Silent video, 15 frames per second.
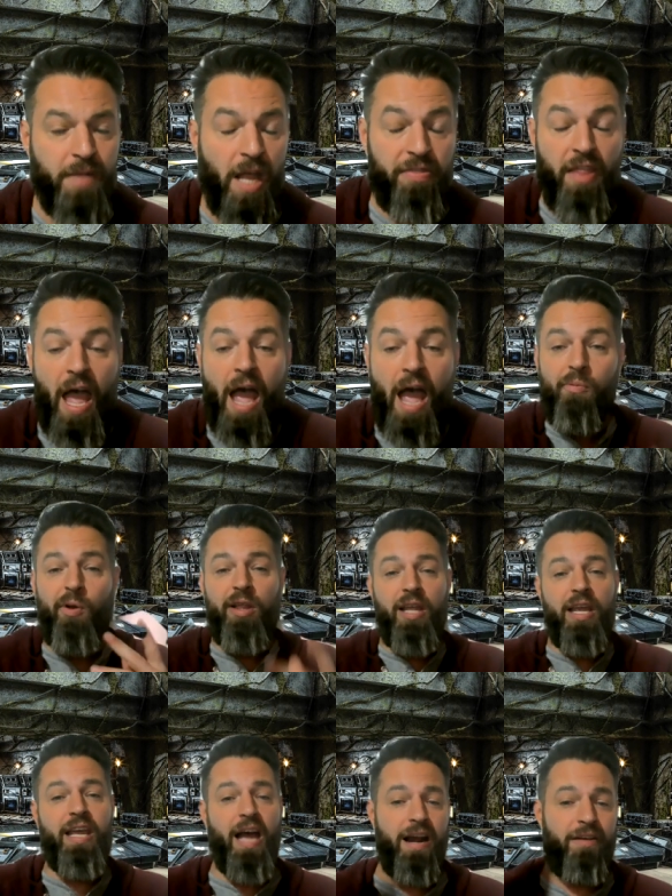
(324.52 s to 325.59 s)
And that
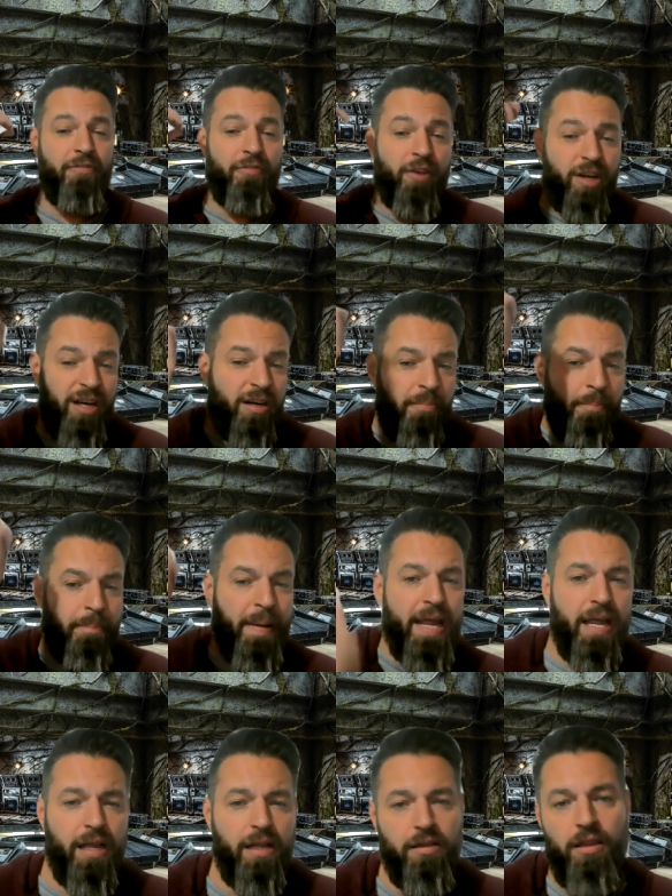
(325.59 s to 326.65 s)
really kind of
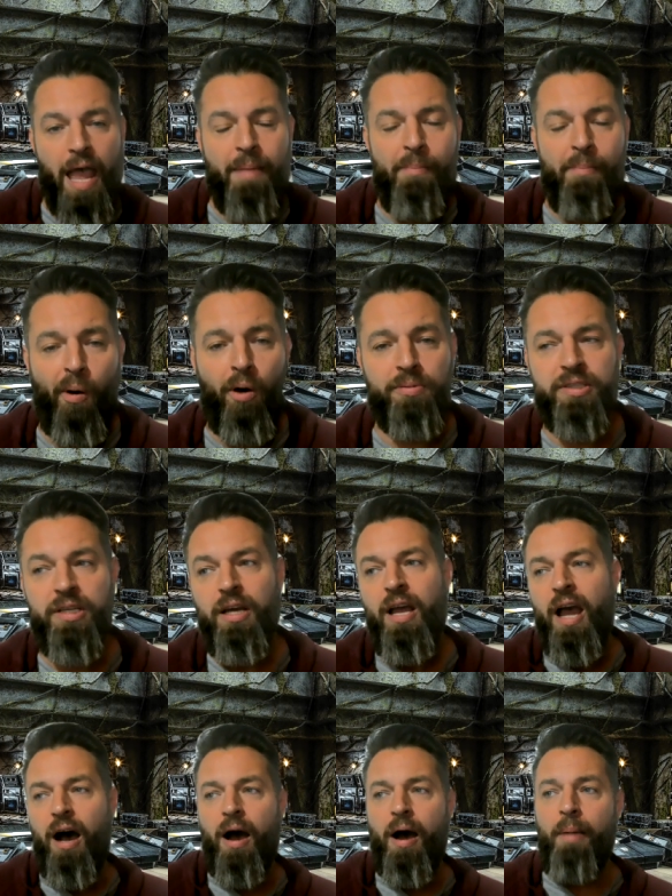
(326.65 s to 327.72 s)
bing light bulbed.
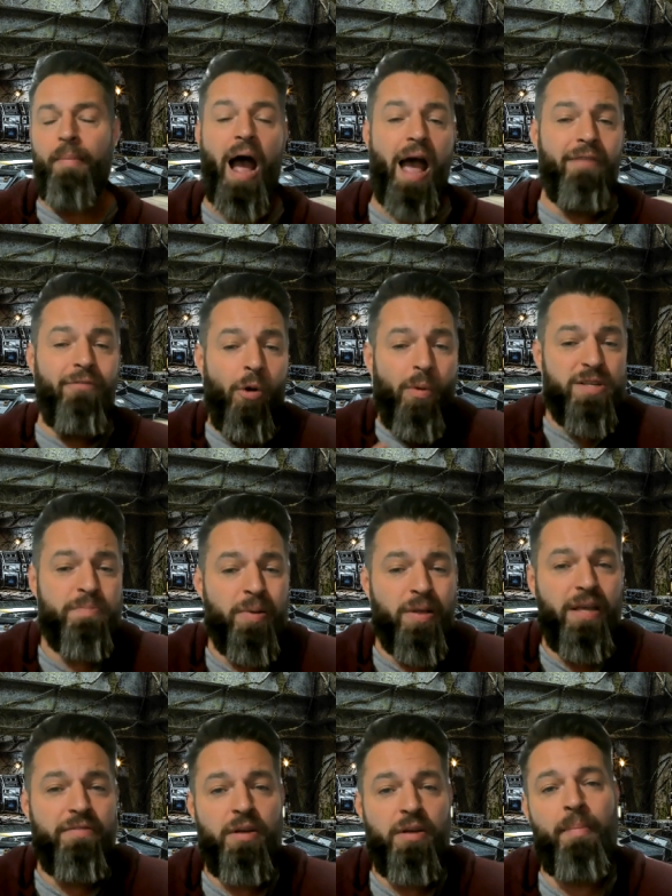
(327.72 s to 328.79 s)
Um, I've always
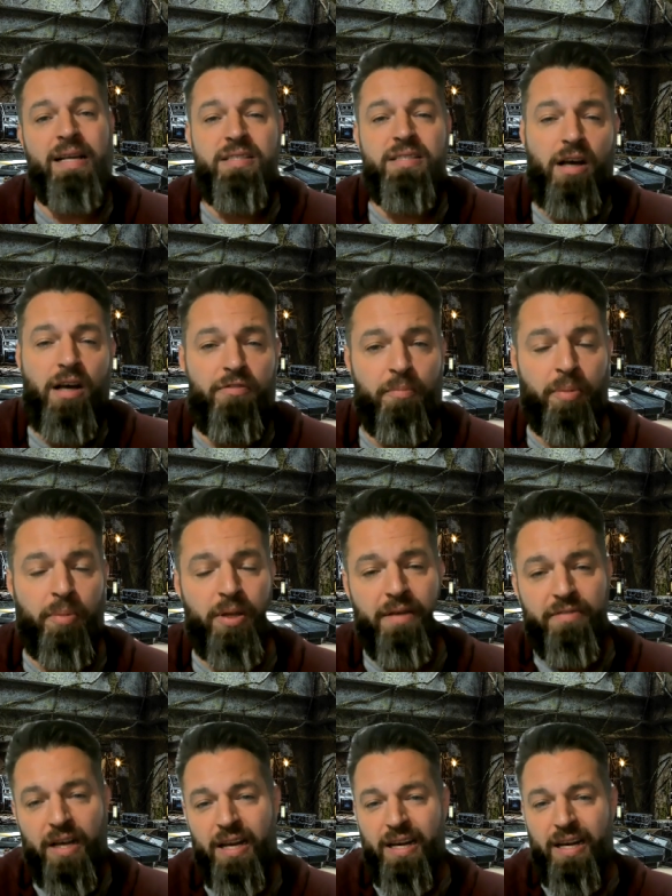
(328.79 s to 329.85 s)
believed in myself and
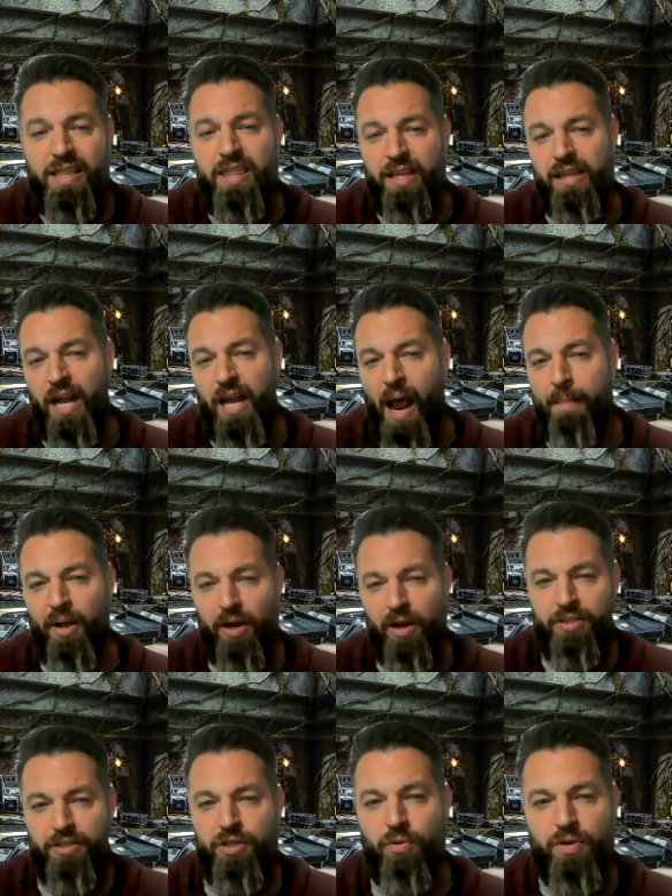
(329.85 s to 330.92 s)
believed that anything that I'm going to
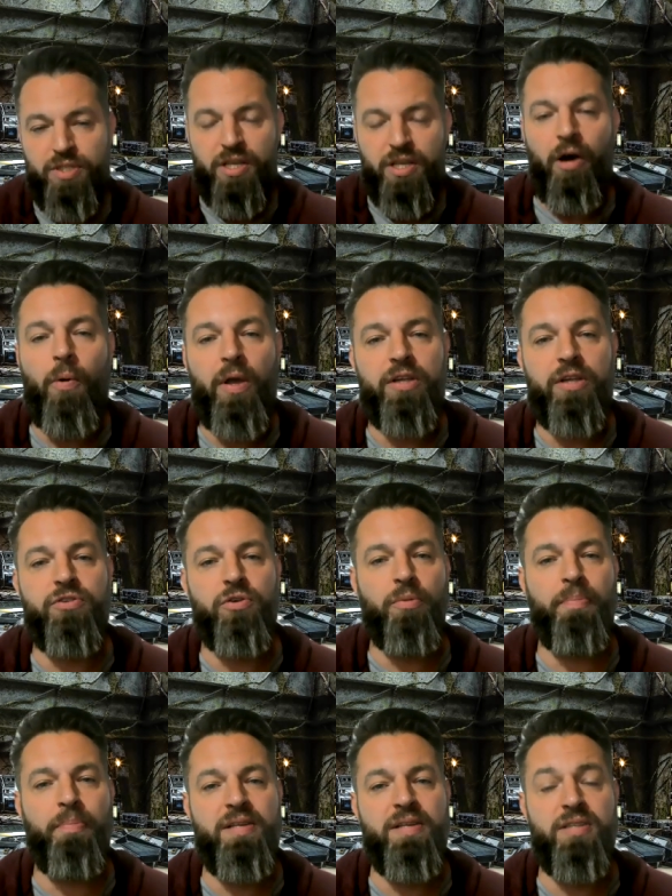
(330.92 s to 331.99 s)
do is going to
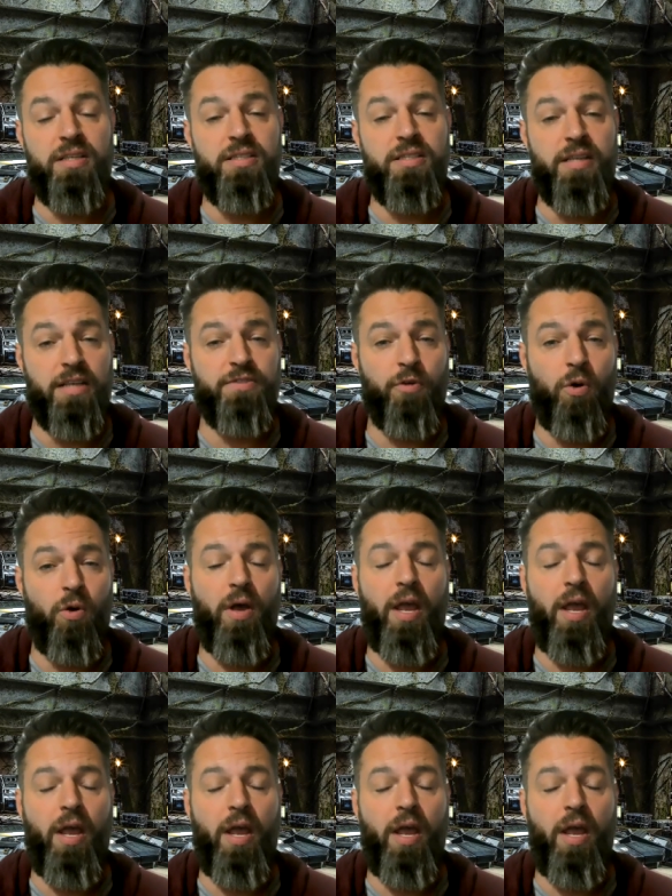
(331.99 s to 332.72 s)
be successful.